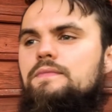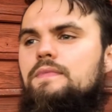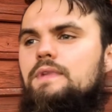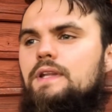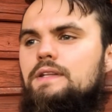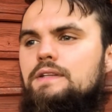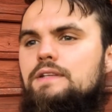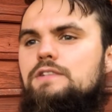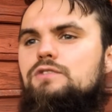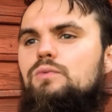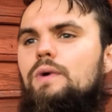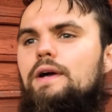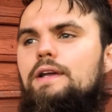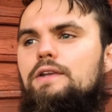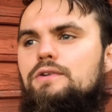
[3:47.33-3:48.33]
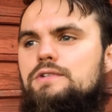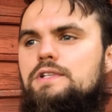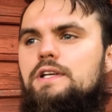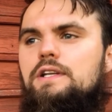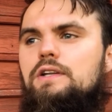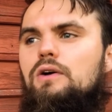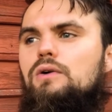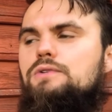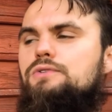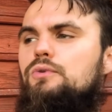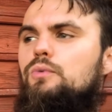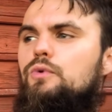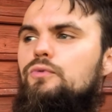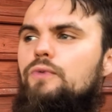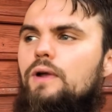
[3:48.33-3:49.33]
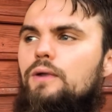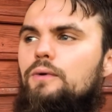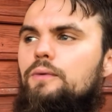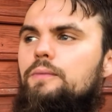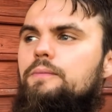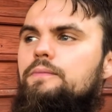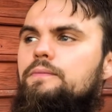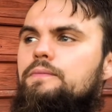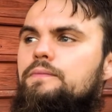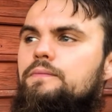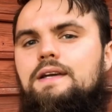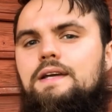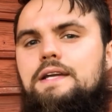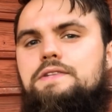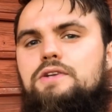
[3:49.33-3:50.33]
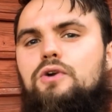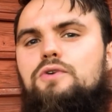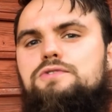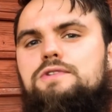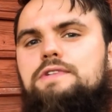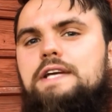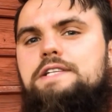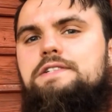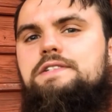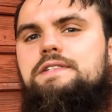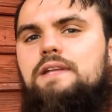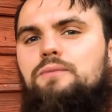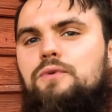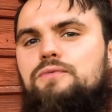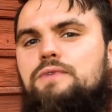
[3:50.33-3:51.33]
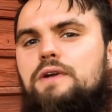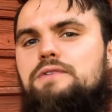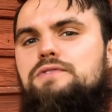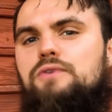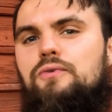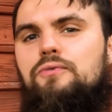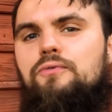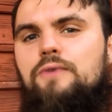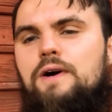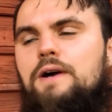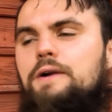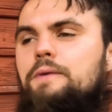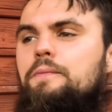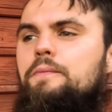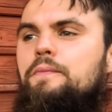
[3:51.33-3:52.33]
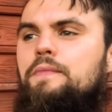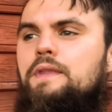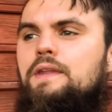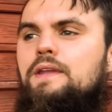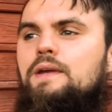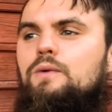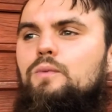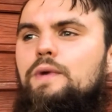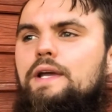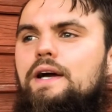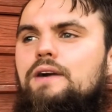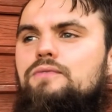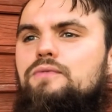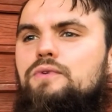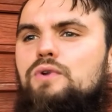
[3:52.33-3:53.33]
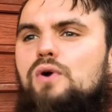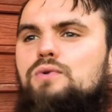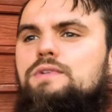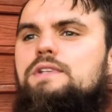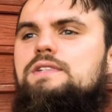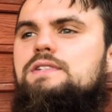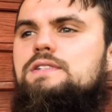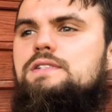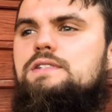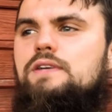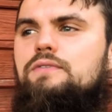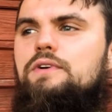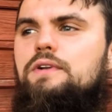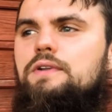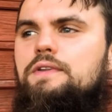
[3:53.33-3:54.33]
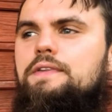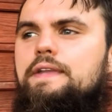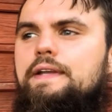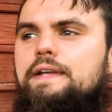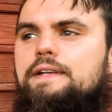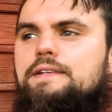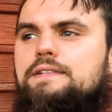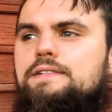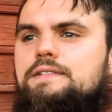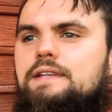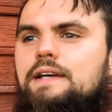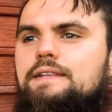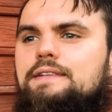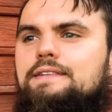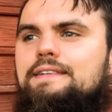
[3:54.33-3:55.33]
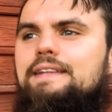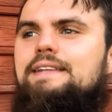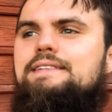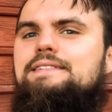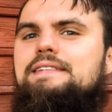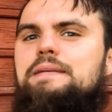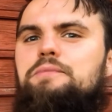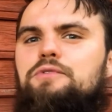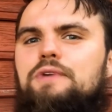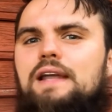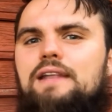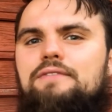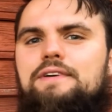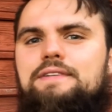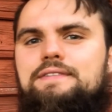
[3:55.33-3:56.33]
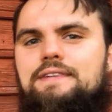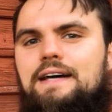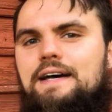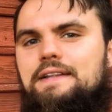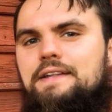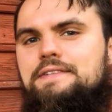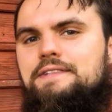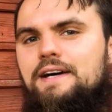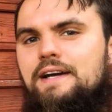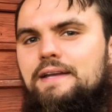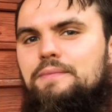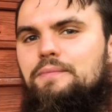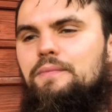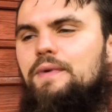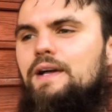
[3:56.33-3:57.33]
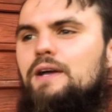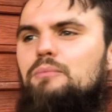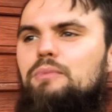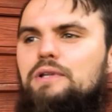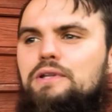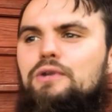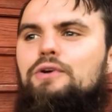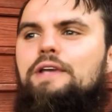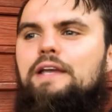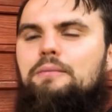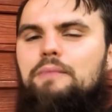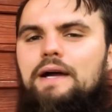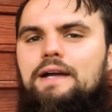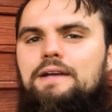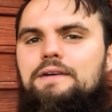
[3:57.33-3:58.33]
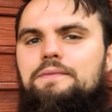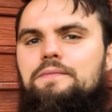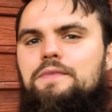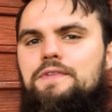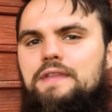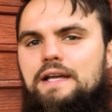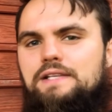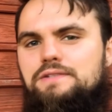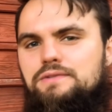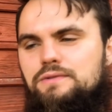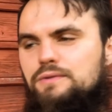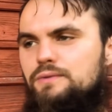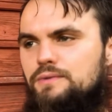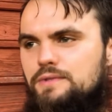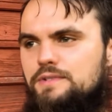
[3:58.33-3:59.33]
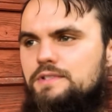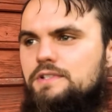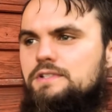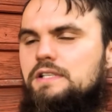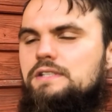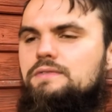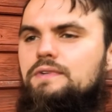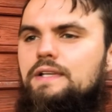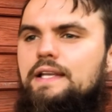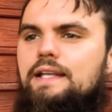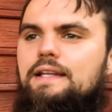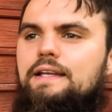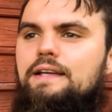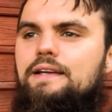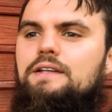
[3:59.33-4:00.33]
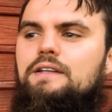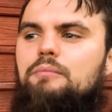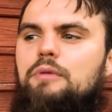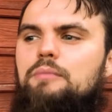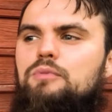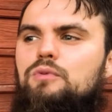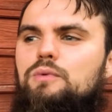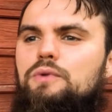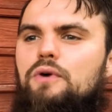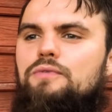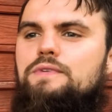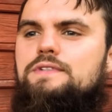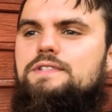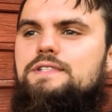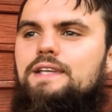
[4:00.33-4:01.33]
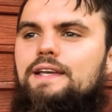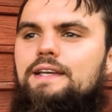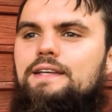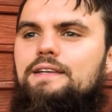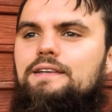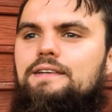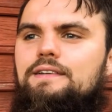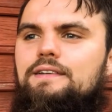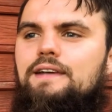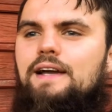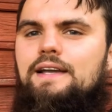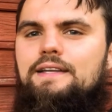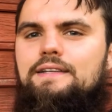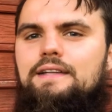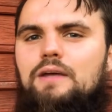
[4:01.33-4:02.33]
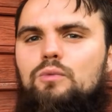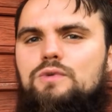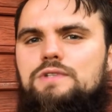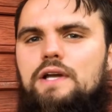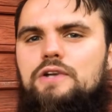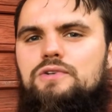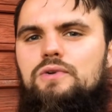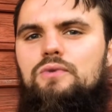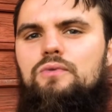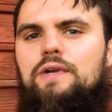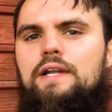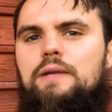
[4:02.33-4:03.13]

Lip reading: and this way your skin also will follow. In the consultations that we've done so far, we have noticed several things that didn't seem relevant at the time, but looking back, thanks to the successful healing, the people would often say, hey, that was actually really